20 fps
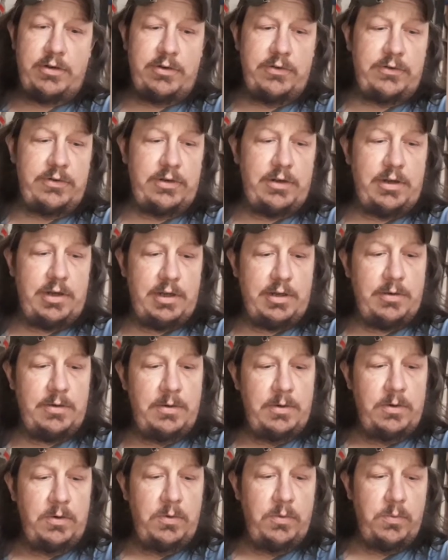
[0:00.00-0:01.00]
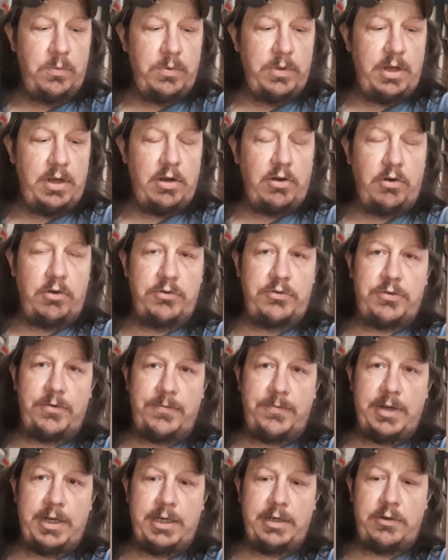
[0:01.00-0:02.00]
saw with an ultra
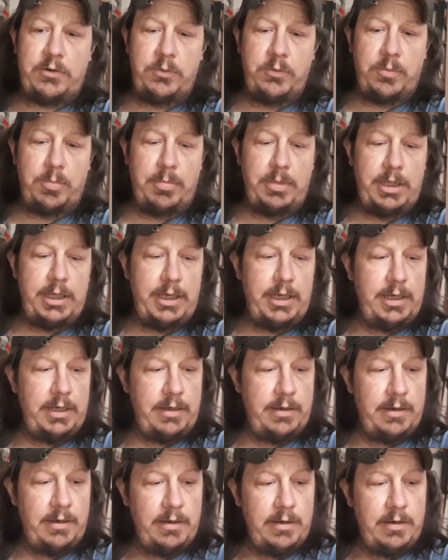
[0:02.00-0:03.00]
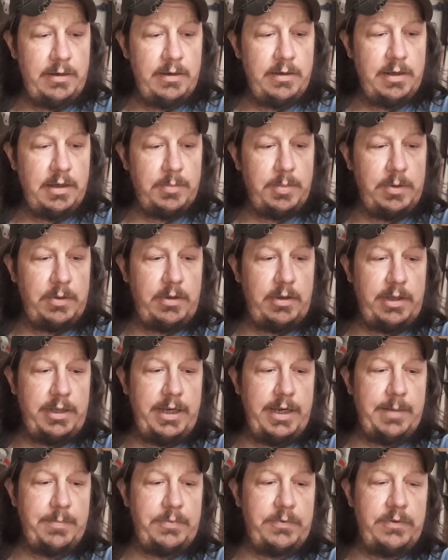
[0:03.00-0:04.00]
fine tooth blade, a couple
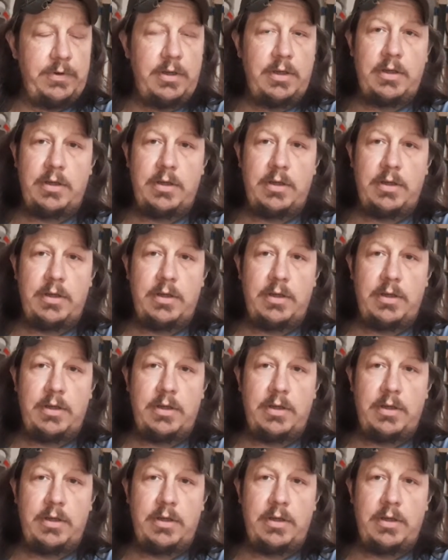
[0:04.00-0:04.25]
clamps.